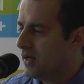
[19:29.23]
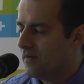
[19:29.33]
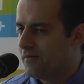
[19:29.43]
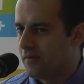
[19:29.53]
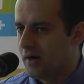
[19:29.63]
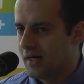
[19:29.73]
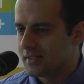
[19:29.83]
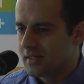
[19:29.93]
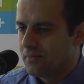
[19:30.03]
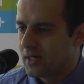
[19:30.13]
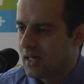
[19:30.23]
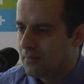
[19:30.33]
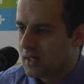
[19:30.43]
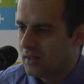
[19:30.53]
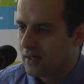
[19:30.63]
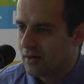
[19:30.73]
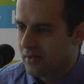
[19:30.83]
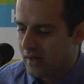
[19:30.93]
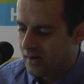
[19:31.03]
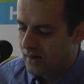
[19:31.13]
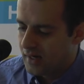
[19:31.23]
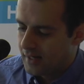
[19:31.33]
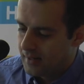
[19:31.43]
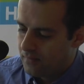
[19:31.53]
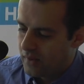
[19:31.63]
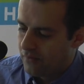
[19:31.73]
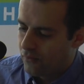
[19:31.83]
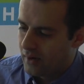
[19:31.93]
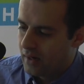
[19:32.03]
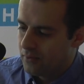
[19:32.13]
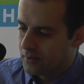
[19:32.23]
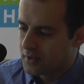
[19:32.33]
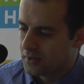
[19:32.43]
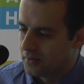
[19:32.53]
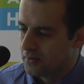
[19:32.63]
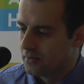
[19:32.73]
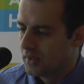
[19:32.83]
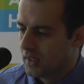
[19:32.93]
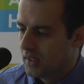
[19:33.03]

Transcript: For us, it became clear that if we're able to